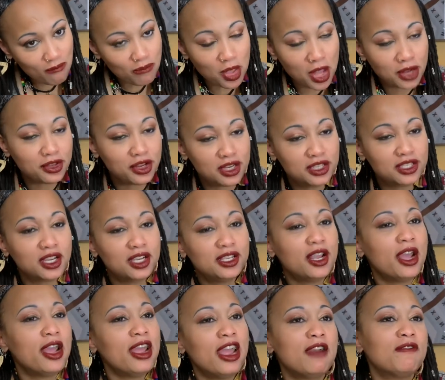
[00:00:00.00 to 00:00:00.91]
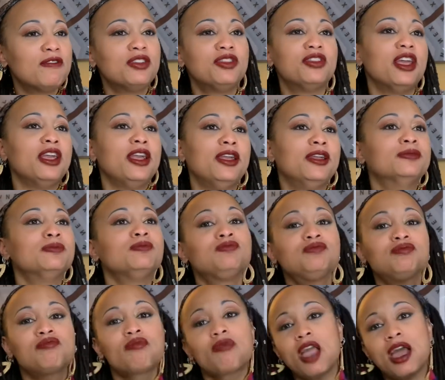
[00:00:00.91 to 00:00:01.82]
didn't tell y'all everything,
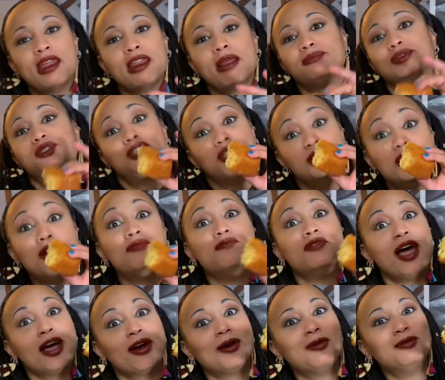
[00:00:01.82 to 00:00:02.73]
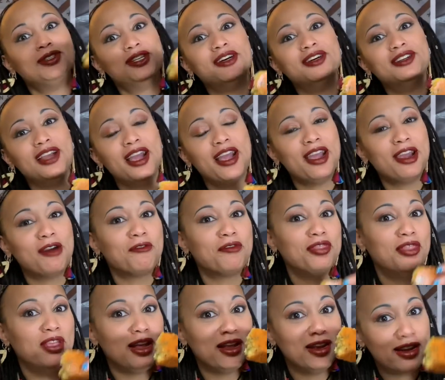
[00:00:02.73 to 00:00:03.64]
and I'm still not gonna tell y'all
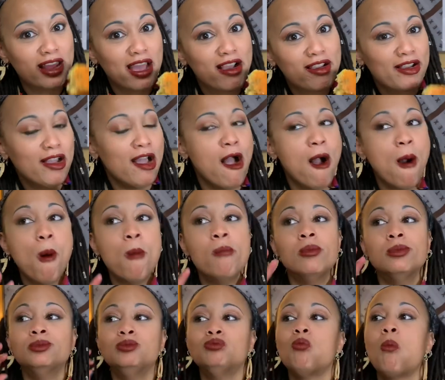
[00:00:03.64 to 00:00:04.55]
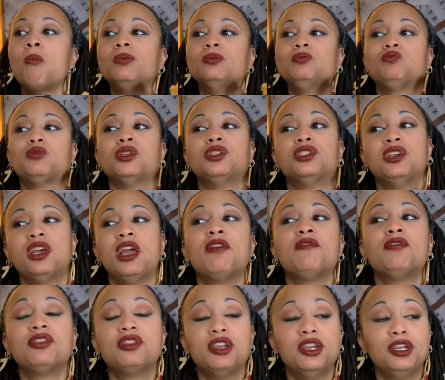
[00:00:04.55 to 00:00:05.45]
everything, not yet, until
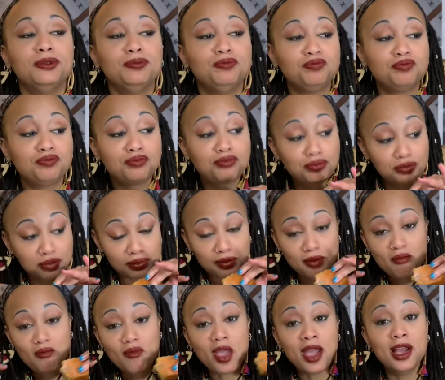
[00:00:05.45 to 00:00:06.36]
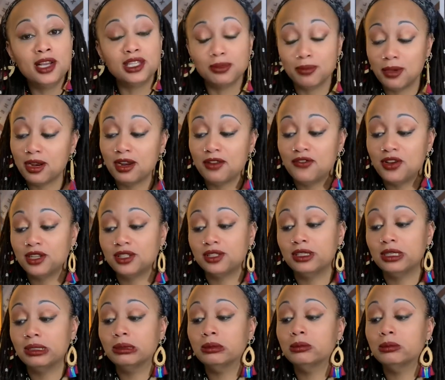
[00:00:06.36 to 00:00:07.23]
everything has manifested